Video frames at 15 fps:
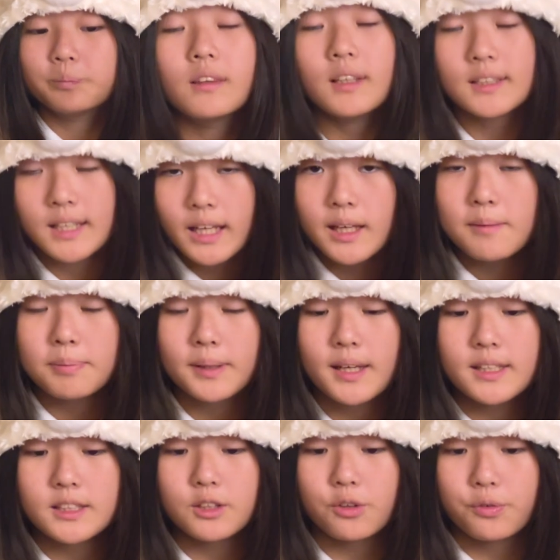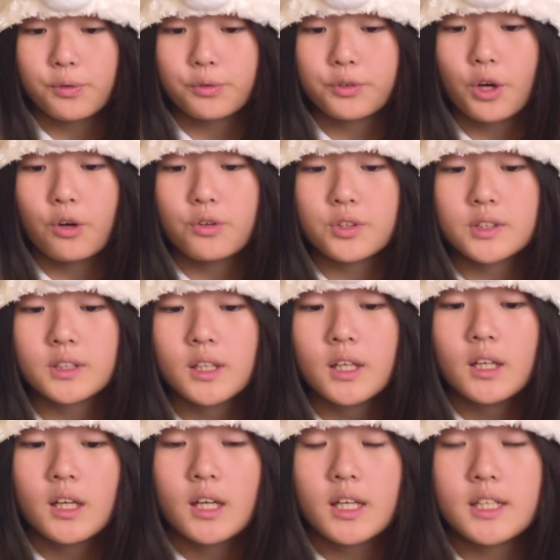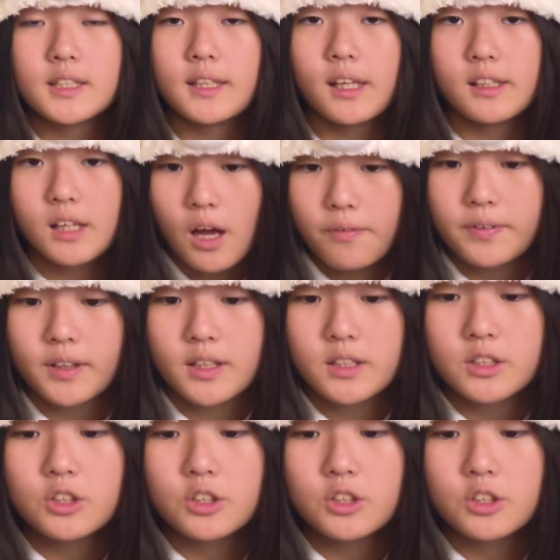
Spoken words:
The second place your food goes is the esophagus.